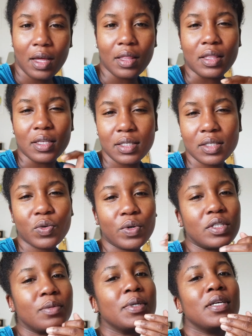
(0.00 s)
This is
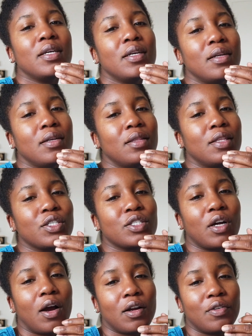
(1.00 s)
going to be the
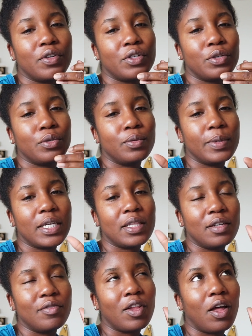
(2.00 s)
start of a new
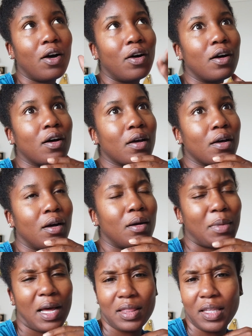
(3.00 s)
weekly vlog.
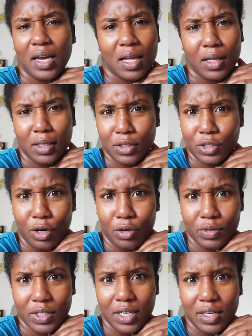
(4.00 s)
I think I'd like to start
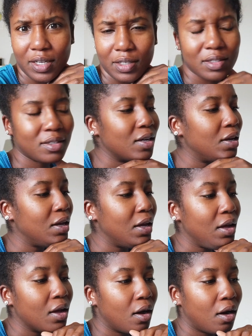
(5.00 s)
on Sundays.
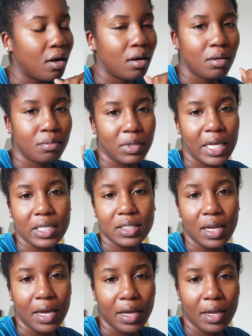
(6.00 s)
Last
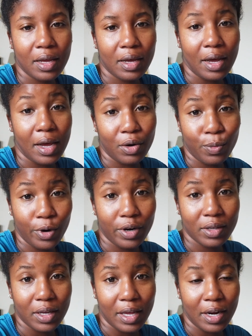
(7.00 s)
night I had to
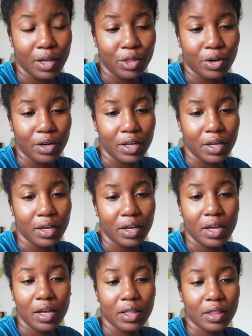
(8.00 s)
work at 8:30.
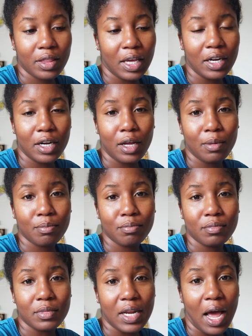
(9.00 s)
They ended up
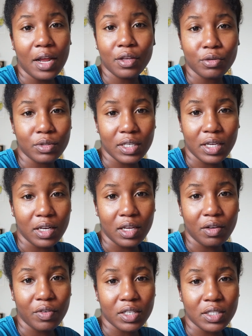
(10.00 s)
not using
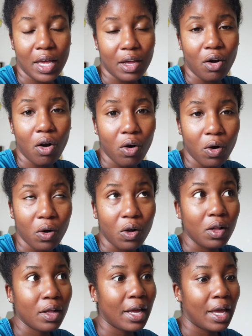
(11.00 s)
any of us at
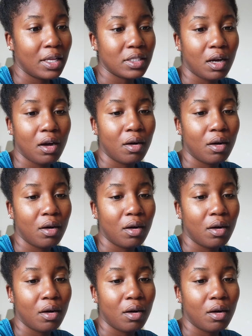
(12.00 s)
all and